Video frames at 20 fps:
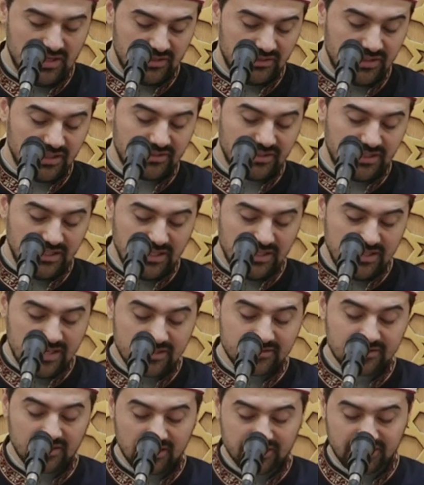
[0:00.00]
that He
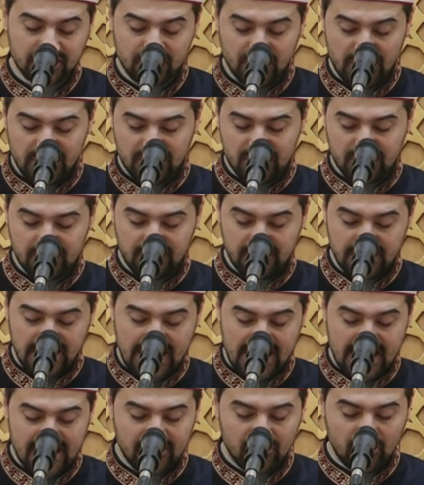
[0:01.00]
let us reach the
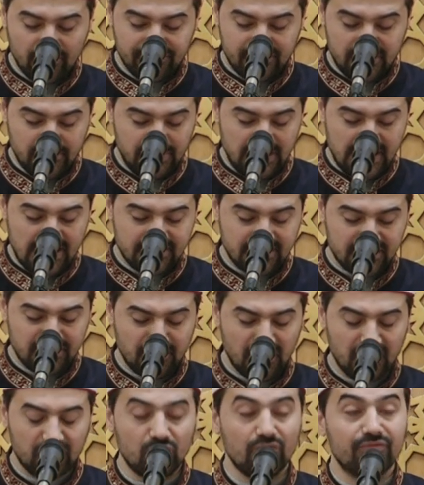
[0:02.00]
end of the blessed
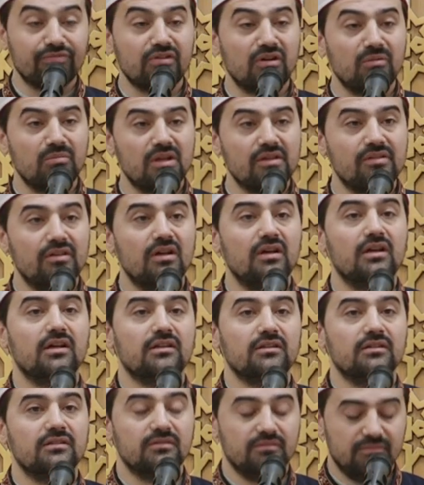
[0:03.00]
month of
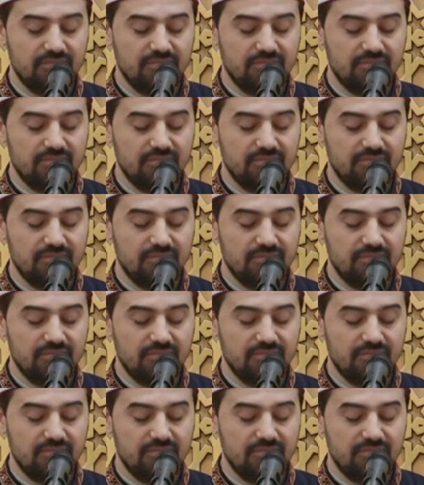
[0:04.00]
Ramadan,